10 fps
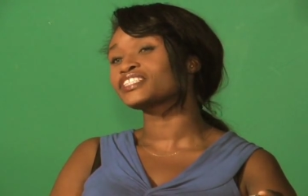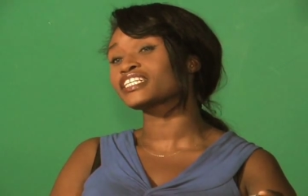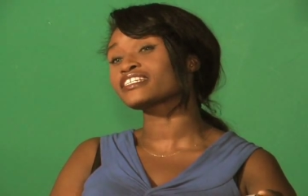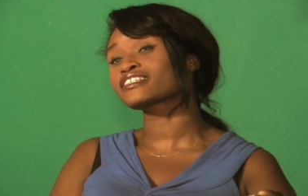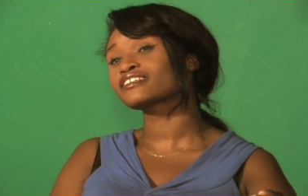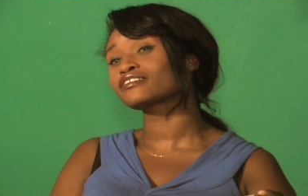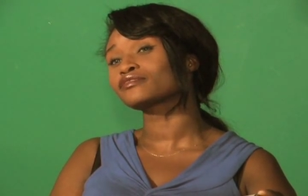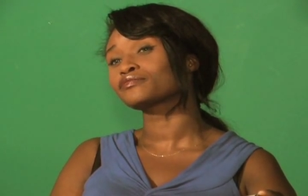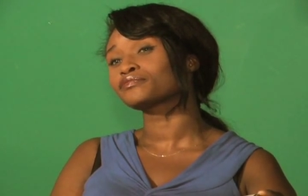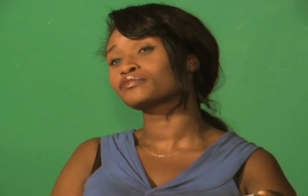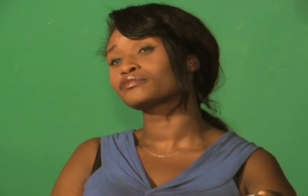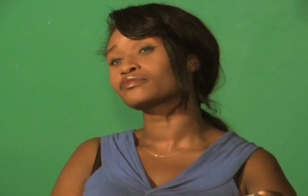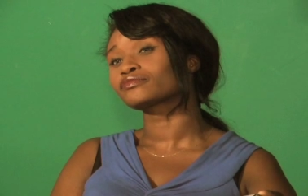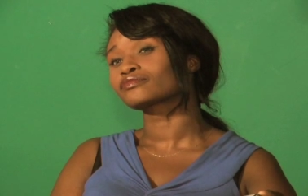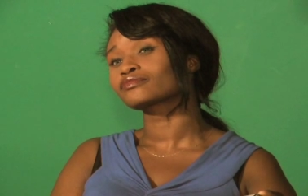Jason?
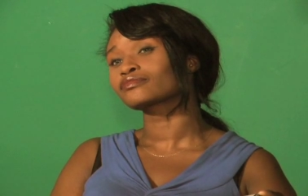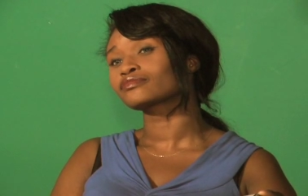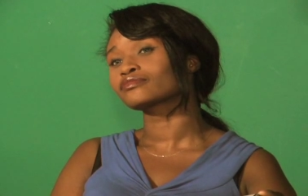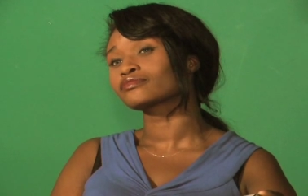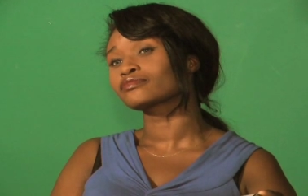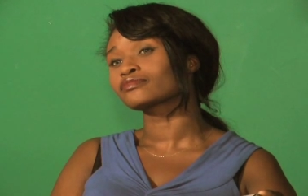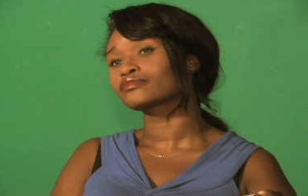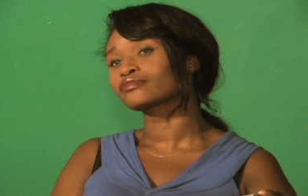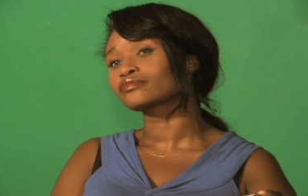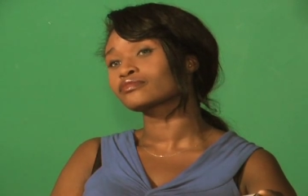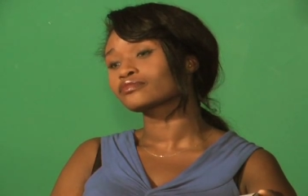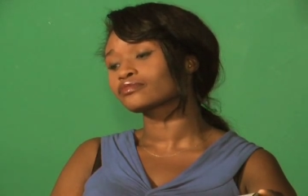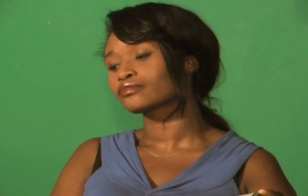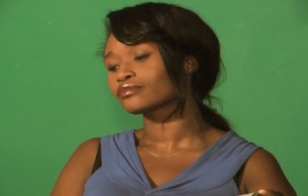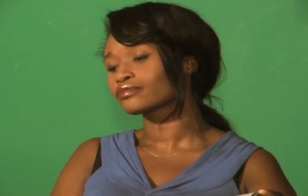Uh,
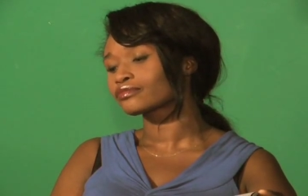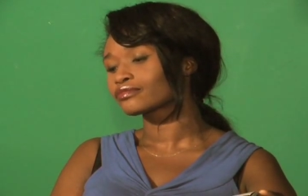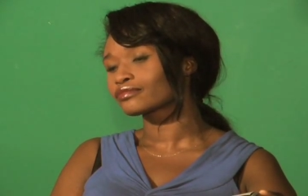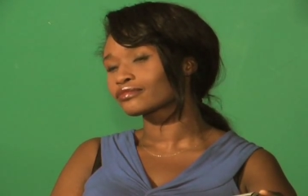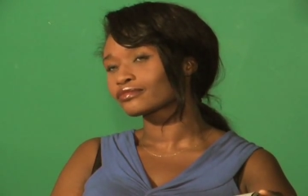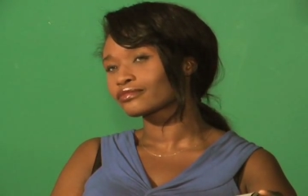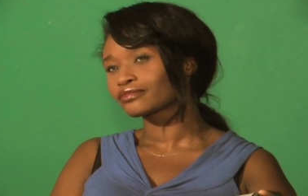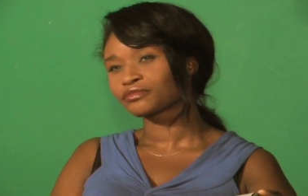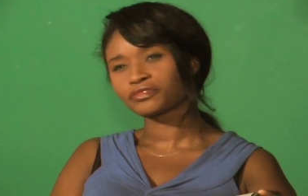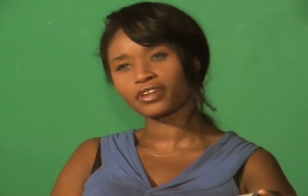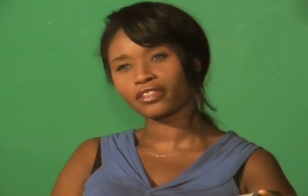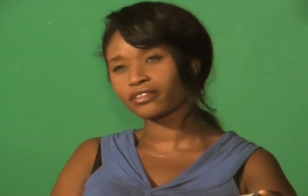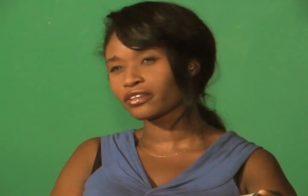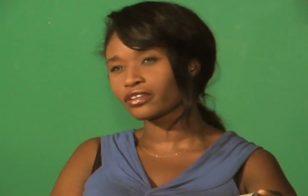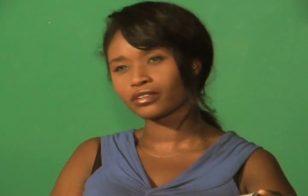yeah.
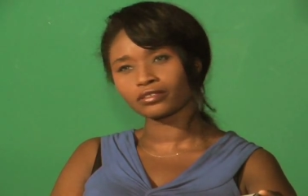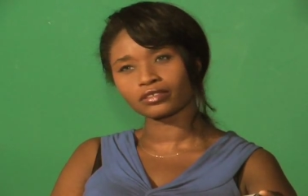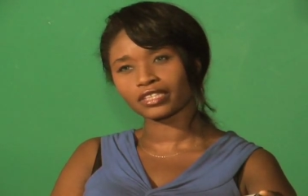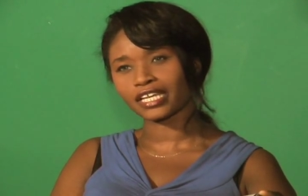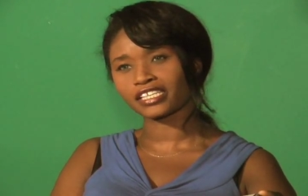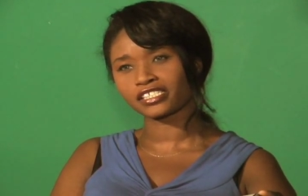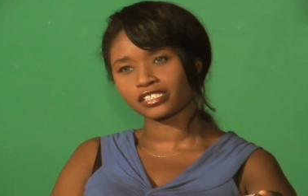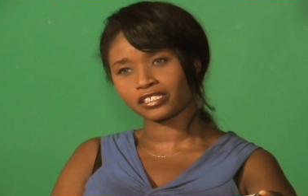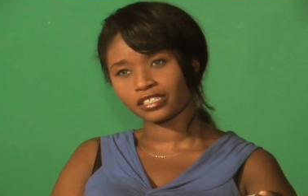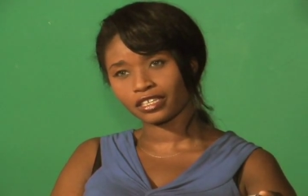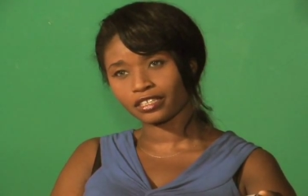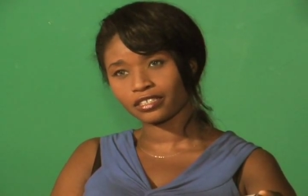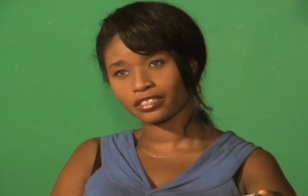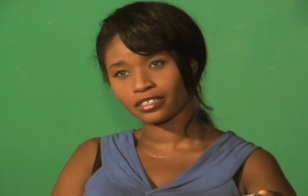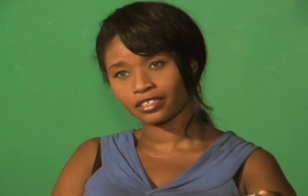Brother, you look like
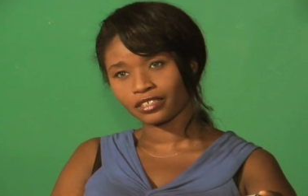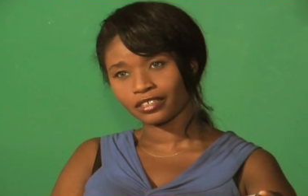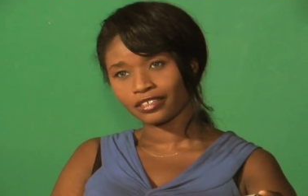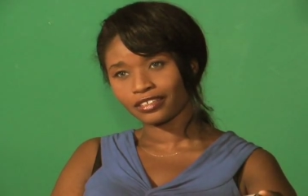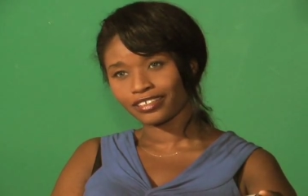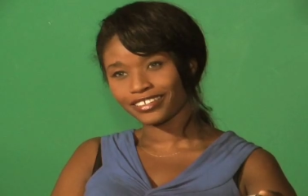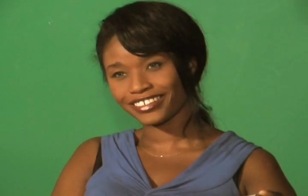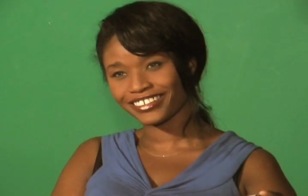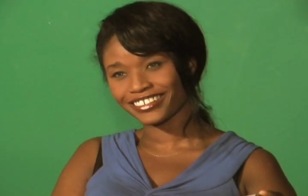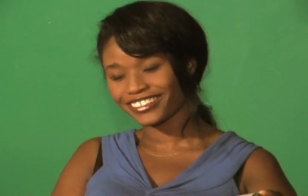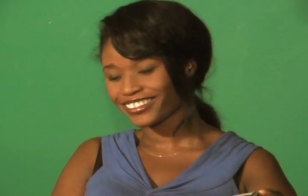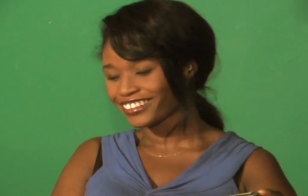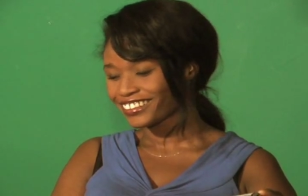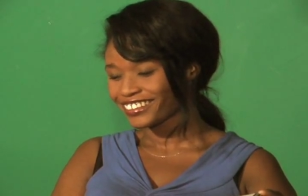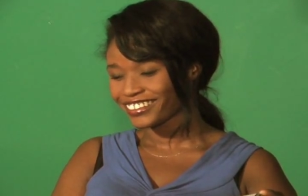shit. I'm
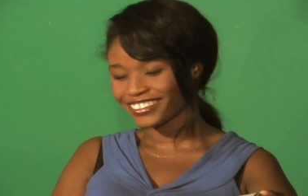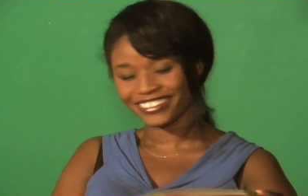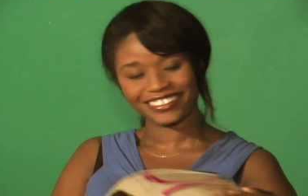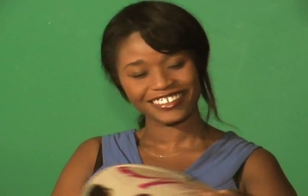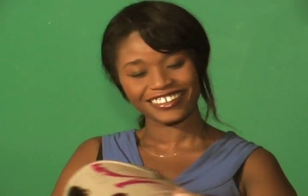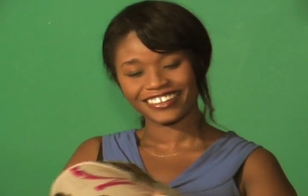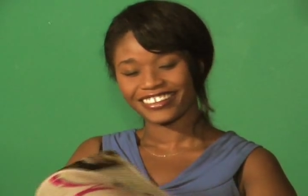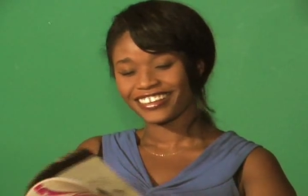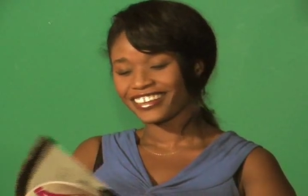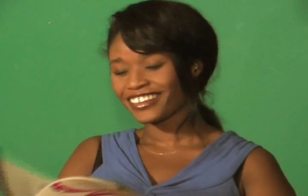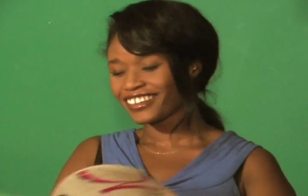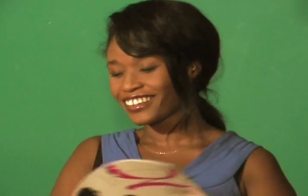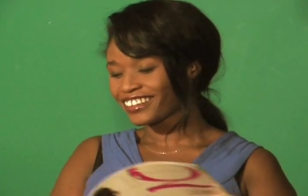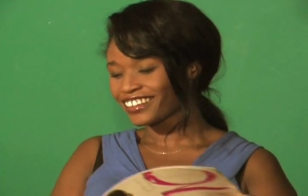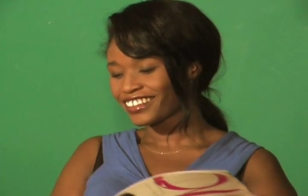sorry, do
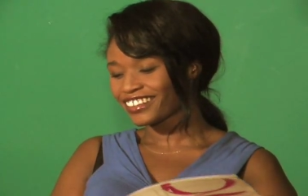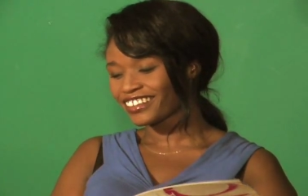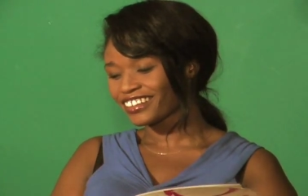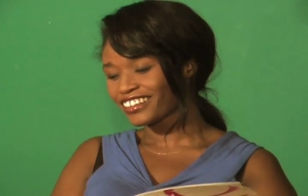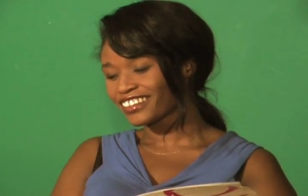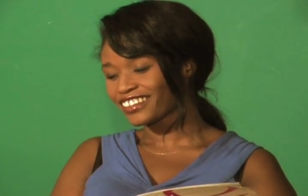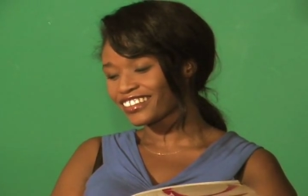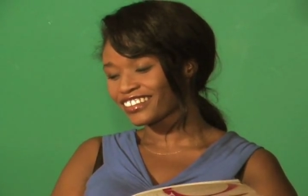I know you?